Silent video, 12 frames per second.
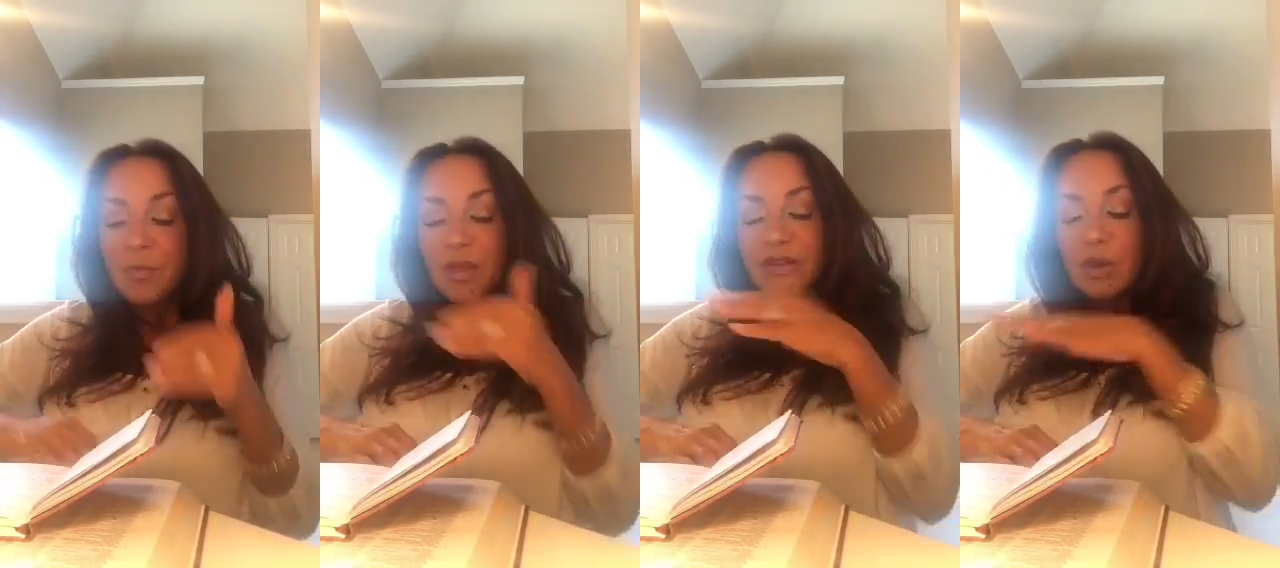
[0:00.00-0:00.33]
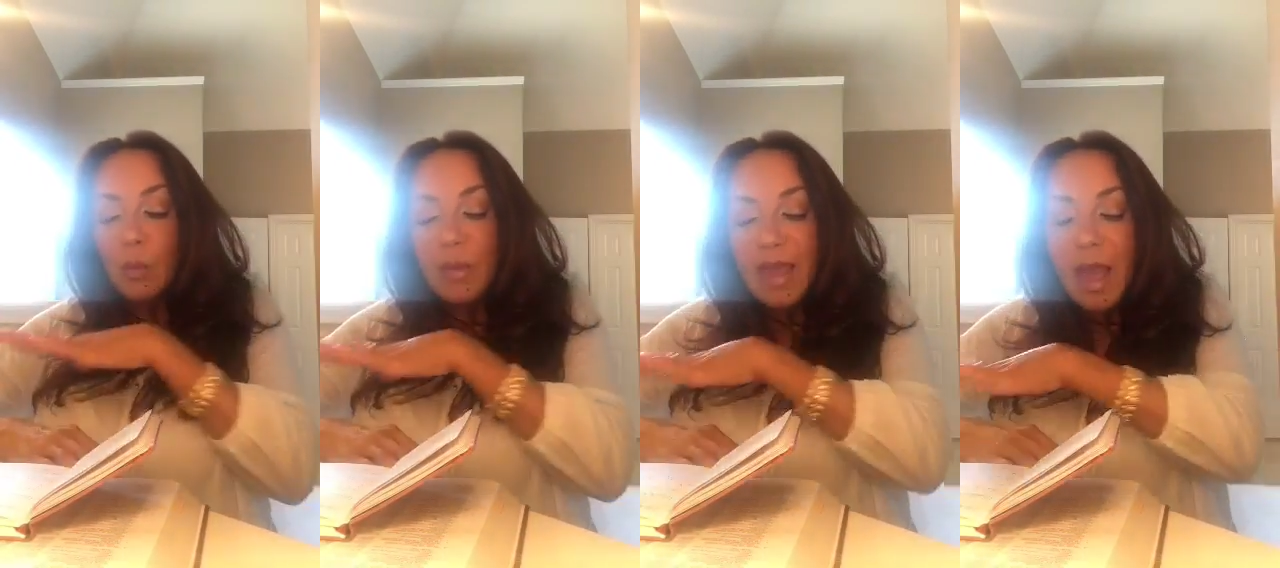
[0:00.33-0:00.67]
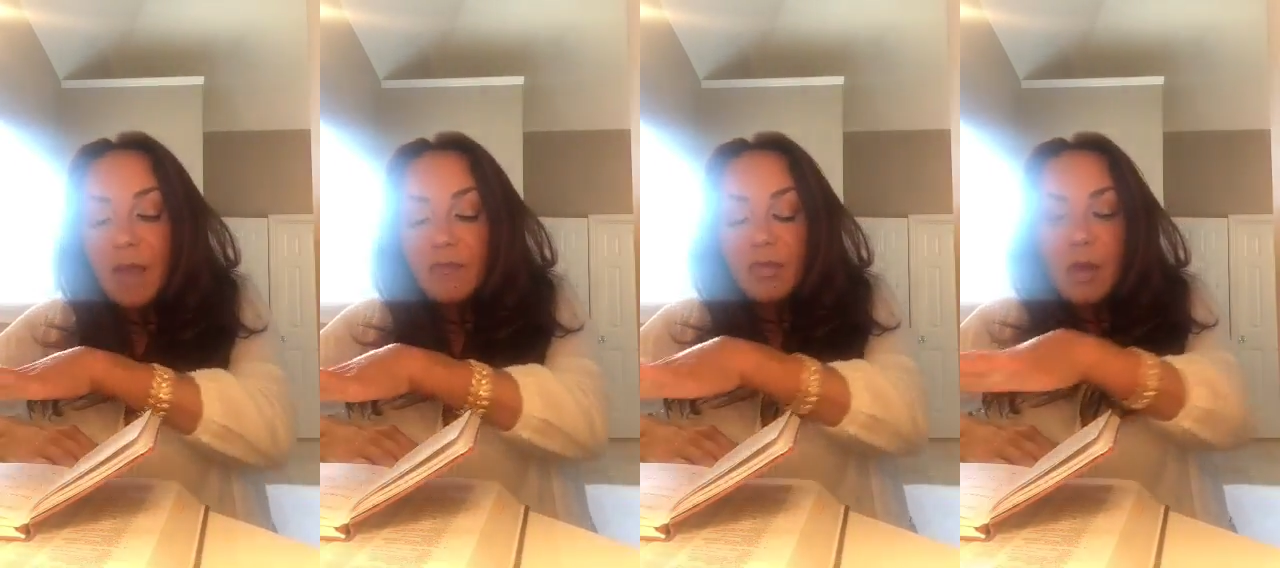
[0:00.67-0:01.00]
So we
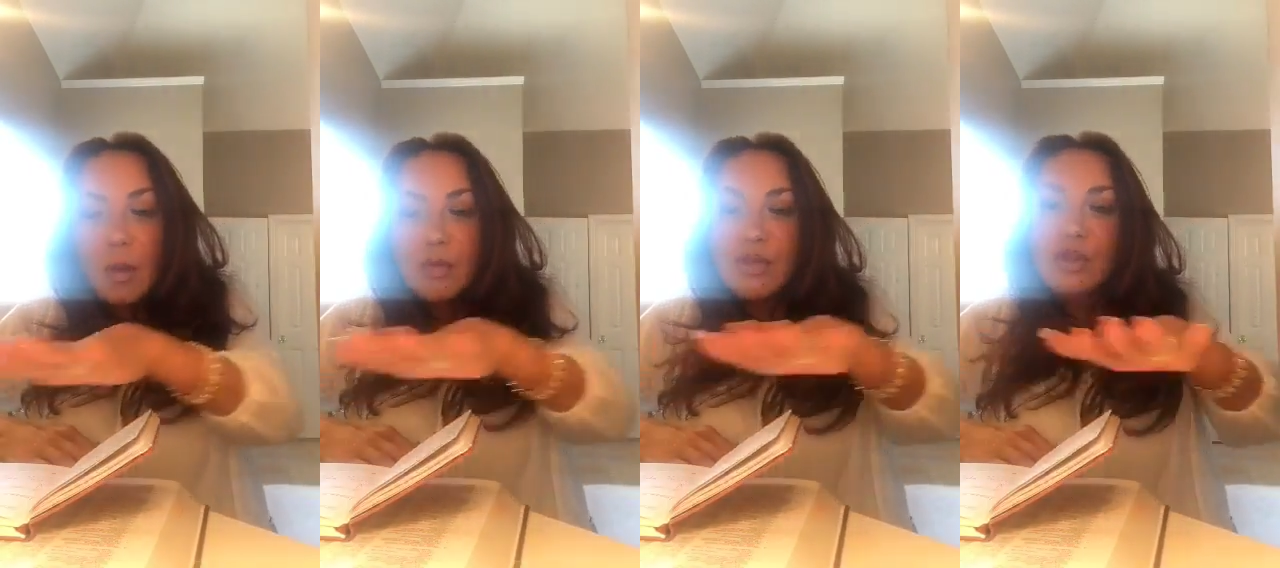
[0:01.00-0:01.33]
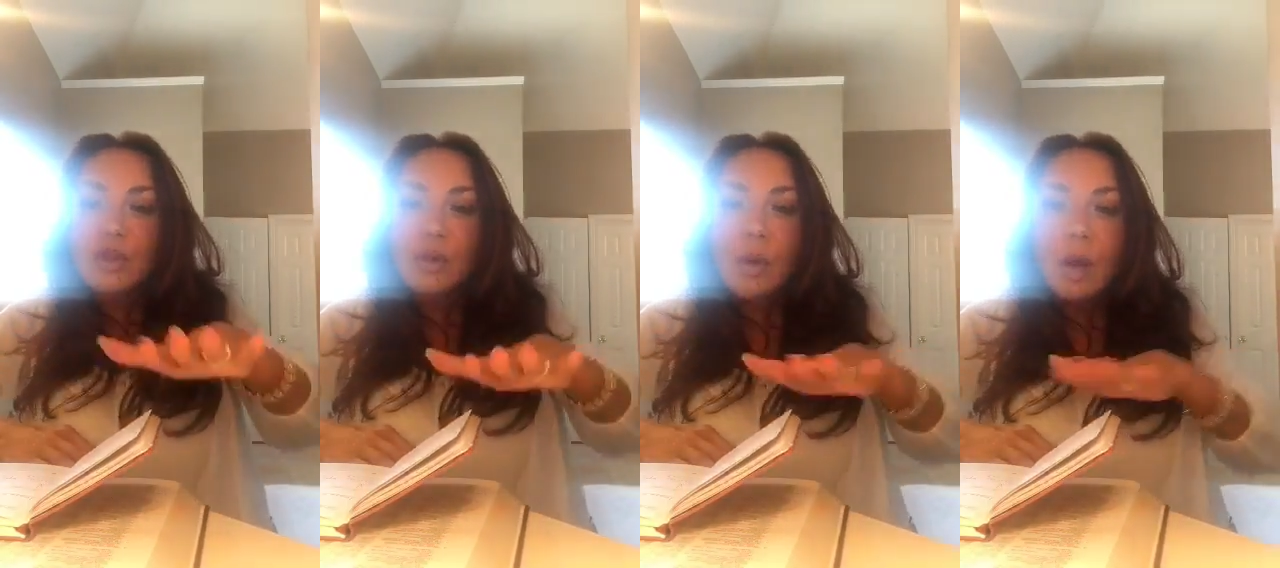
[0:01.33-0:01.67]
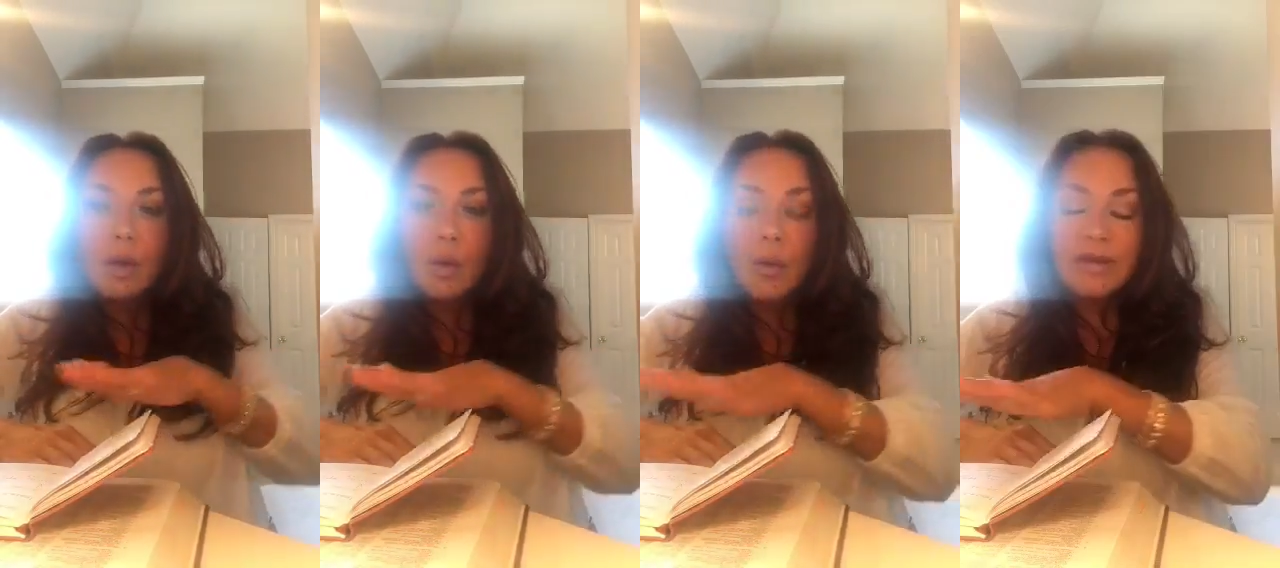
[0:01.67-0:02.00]
have those two
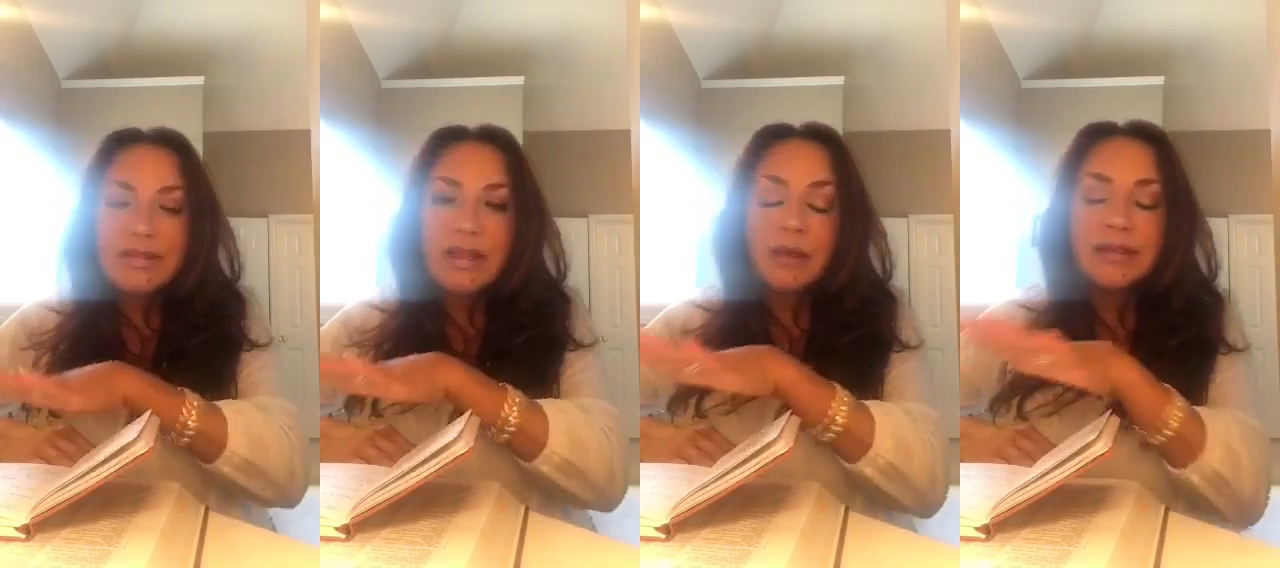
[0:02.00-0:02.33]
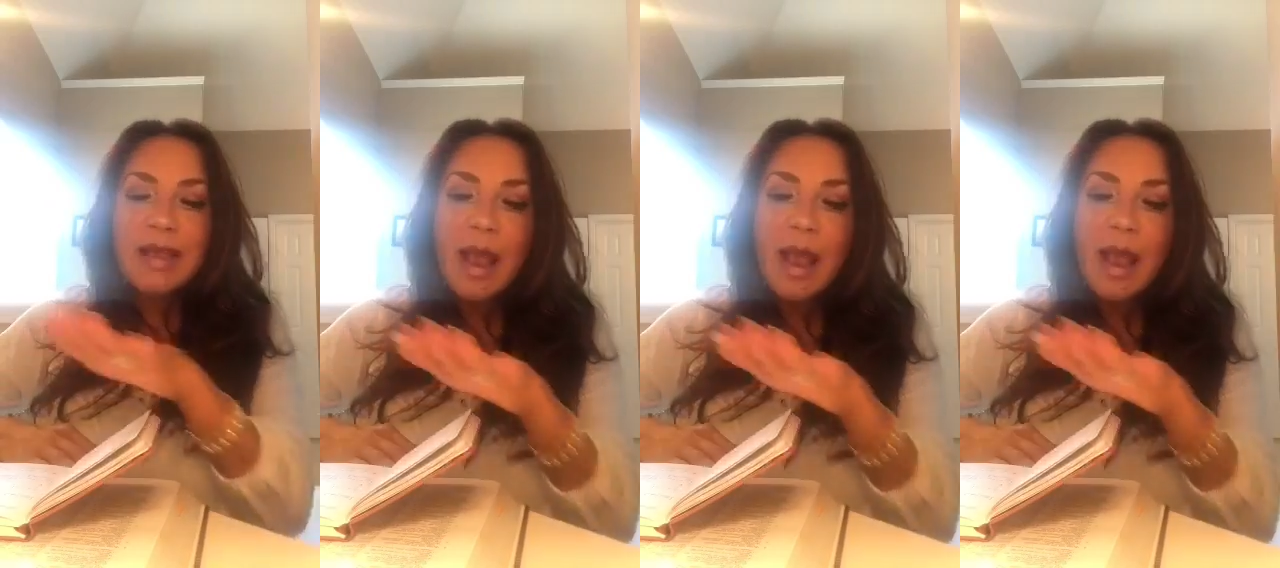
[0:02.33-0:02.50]
anointings